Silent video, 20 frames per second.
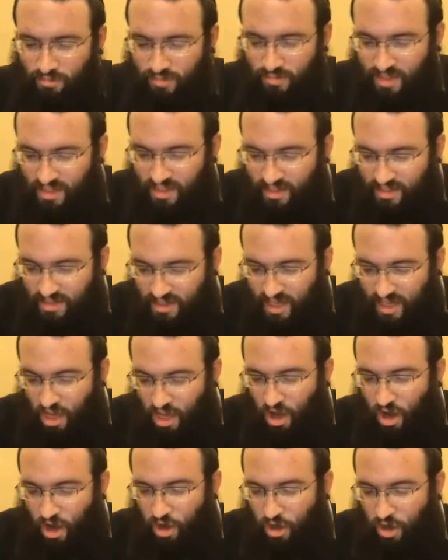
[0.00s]
It means,
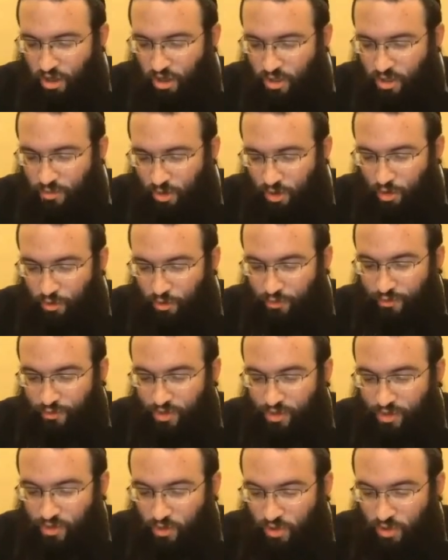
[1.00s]
Kadosh Baruch Hu,
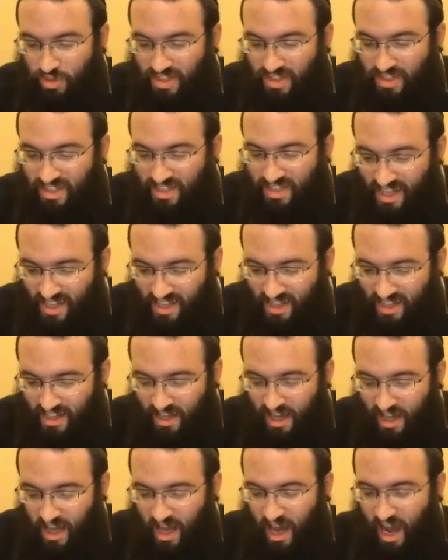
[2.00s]
for your
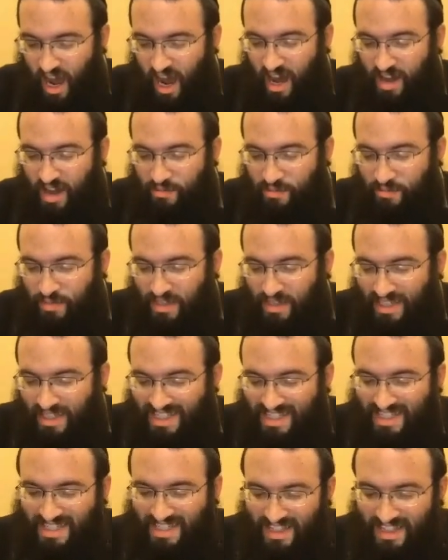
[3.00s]
sake,
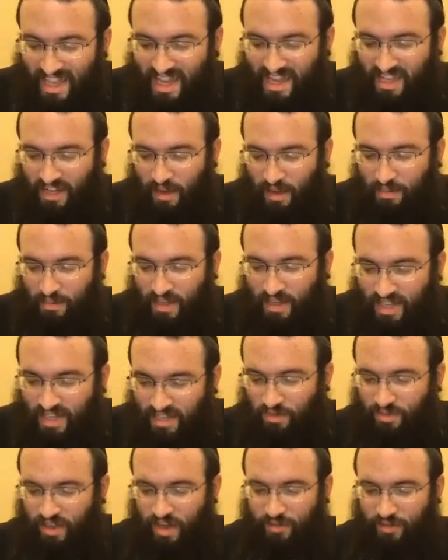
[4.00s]
I'm slain, I'm
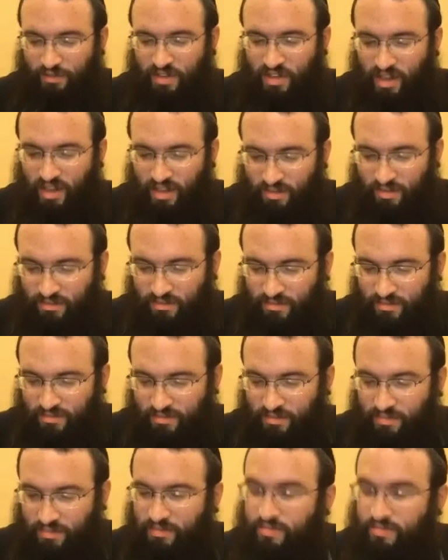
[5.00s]
killed every day.